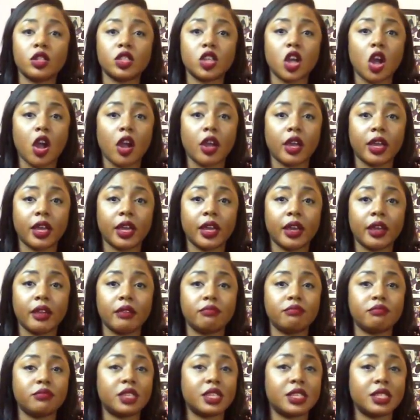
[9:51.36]

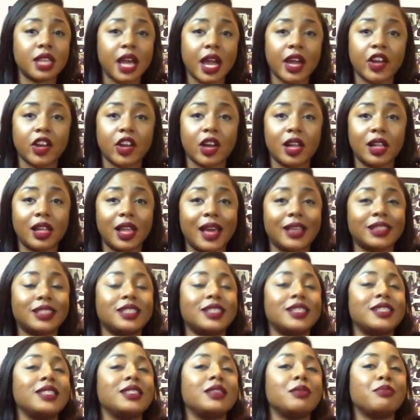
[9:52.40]
Target designer
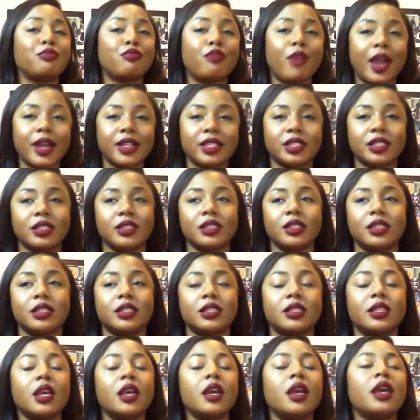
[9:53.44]
collections,
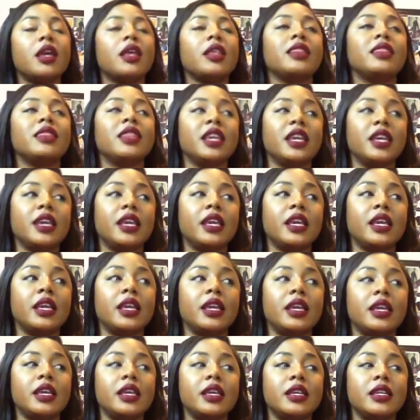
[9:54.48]

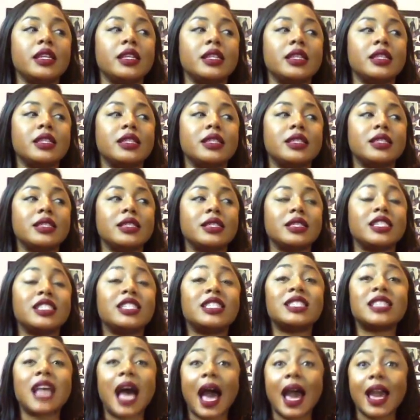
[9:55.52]
the
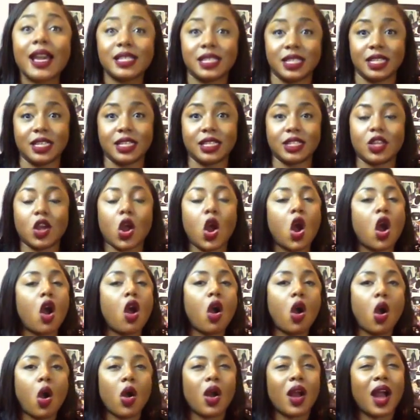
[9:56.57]
sizes are
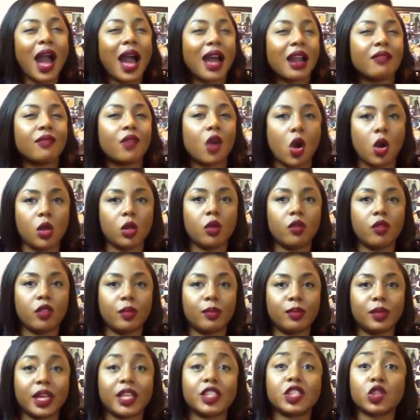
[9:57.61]
kind of all over the
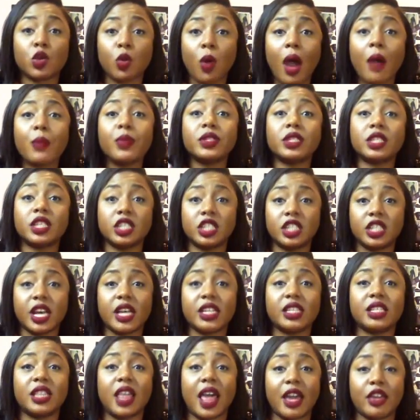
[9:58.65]
place. So I would
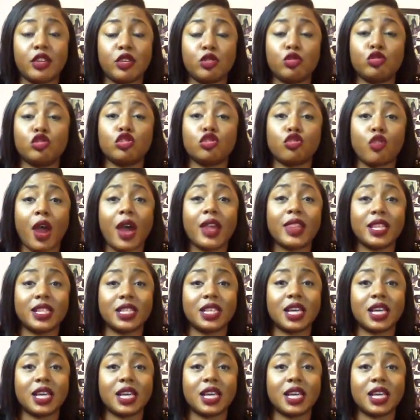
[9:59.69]
suggest that you try this